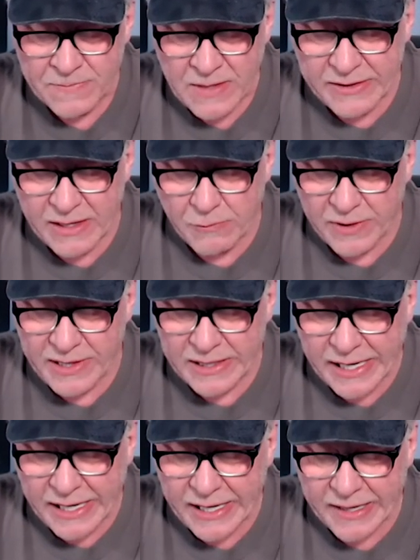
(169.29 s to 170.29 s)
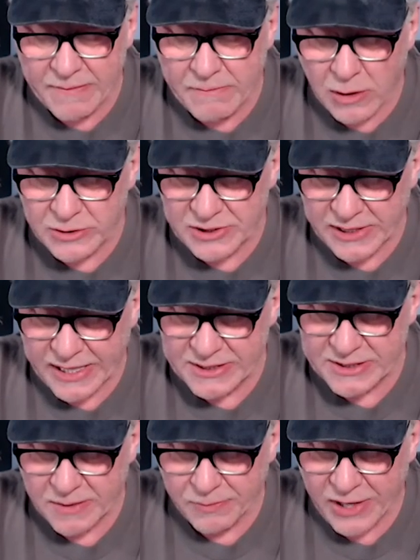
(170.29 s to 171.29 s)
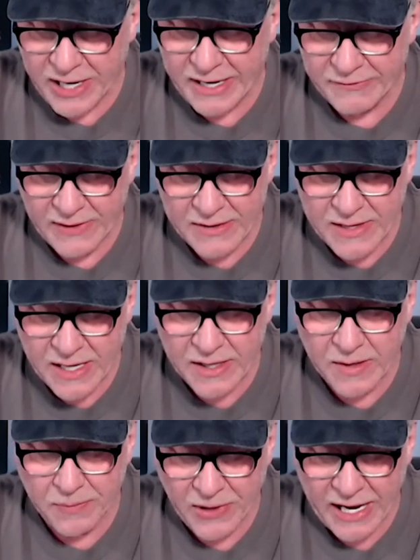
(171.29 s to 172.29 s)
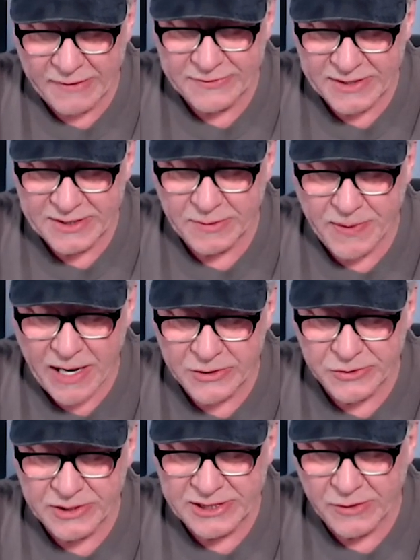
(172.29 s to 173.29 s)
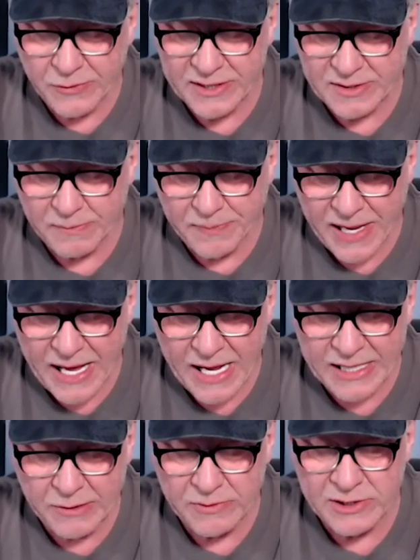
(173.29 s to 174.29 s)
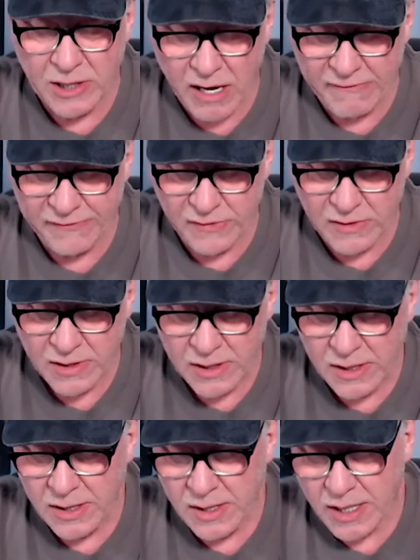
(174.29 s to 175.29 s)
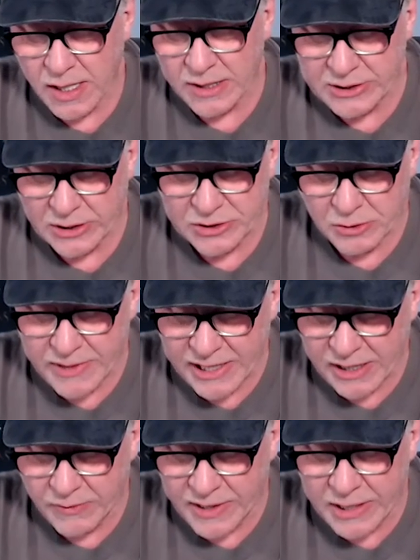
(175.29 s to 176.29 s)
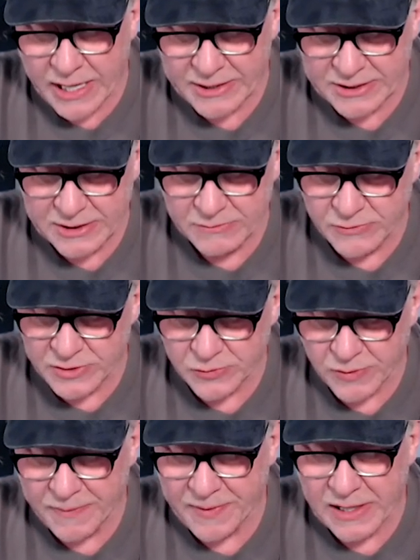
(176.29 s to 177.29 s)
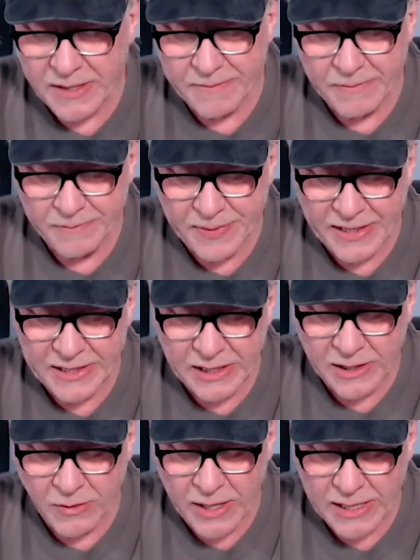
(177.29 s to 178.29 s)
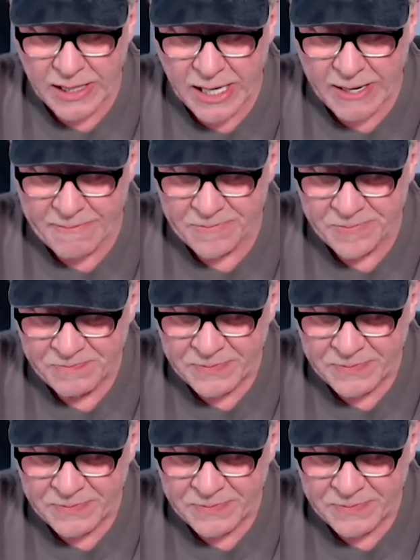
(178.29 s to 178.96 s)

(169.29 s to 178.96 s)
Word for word: and then when they needed him most against the Braves, and then in the playoffs against the Padres, he wasn't bad. He was awful. Uh, social media went nuts and was ripping him. But you know what? Um,